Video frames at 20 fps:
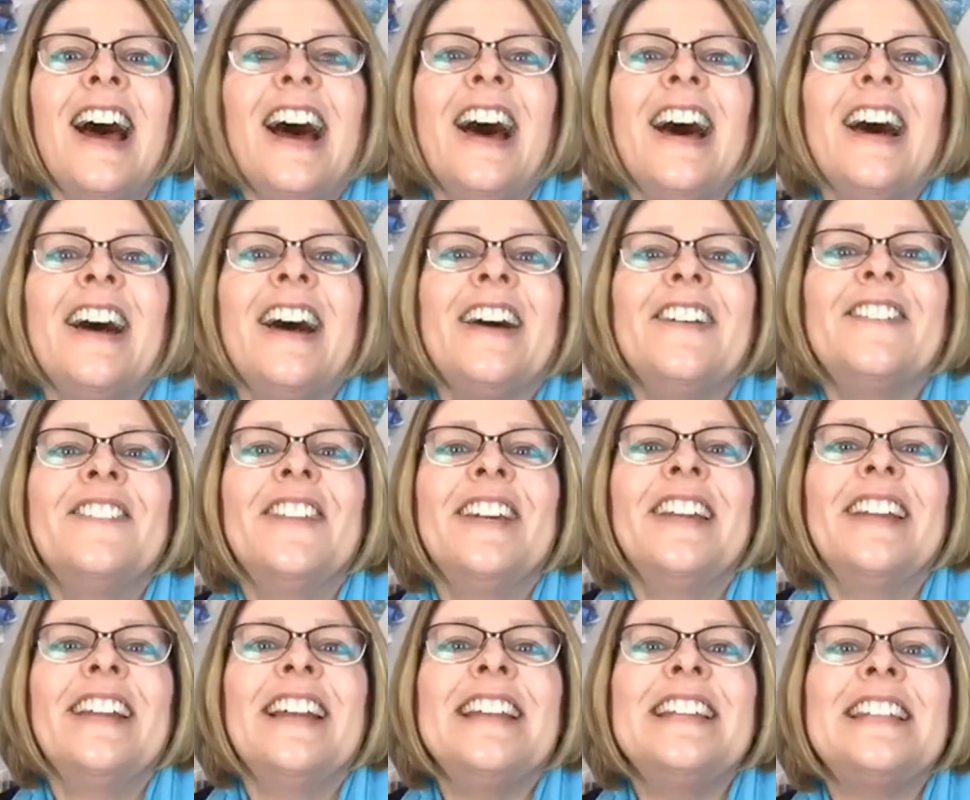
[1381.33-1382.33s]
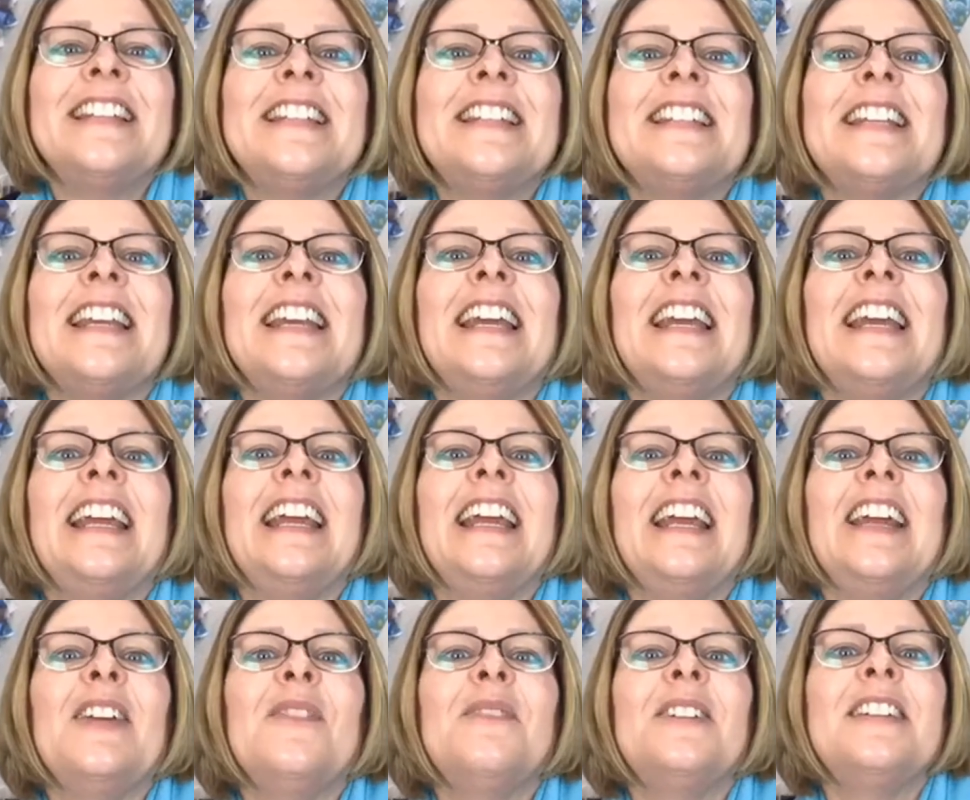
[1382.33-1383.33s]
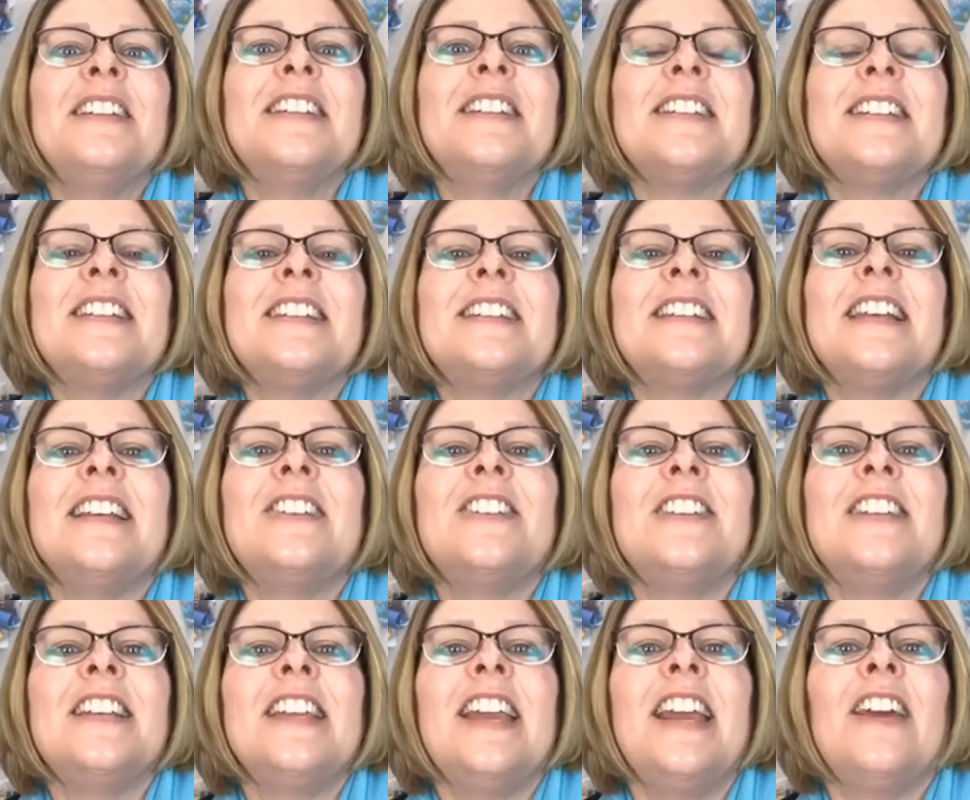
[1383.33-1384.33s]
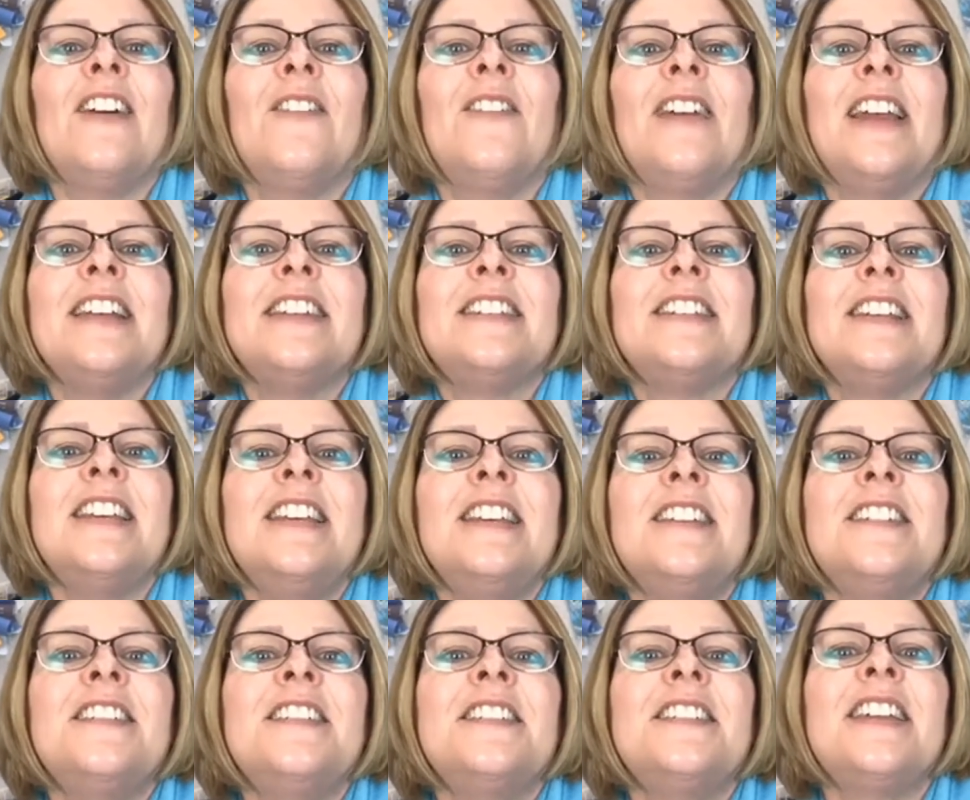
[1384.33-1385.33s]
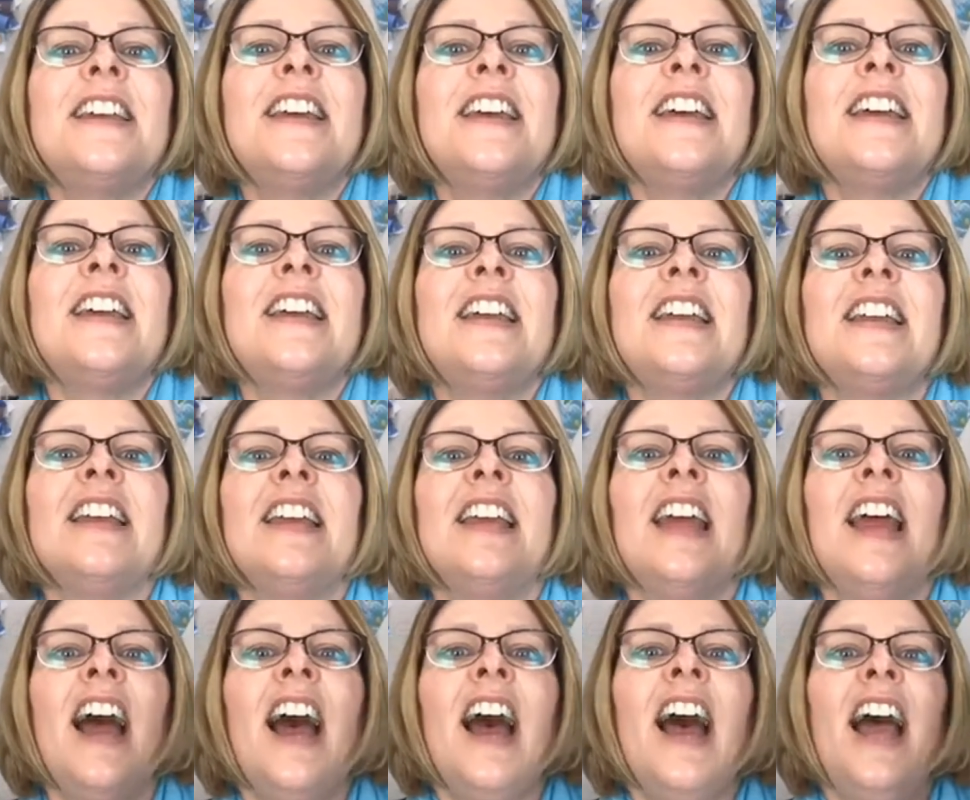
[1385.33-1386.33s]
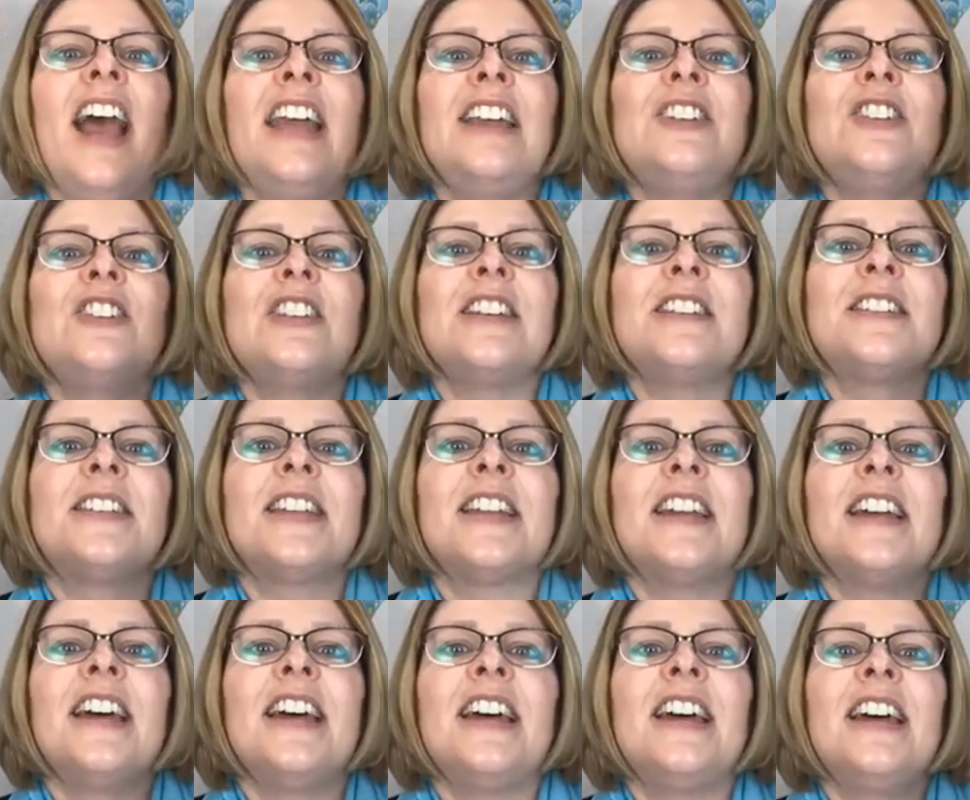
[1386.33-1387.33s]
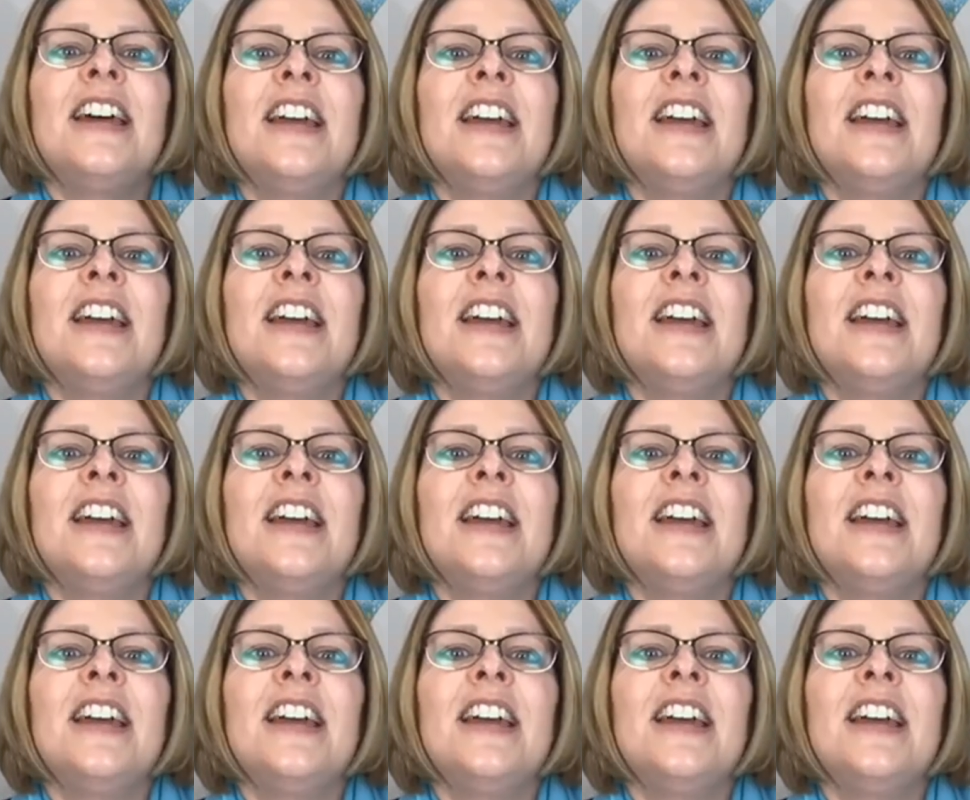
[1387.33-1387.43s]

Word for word: Let's see. Melissa says she can't wait to use it. Hi, Jessica.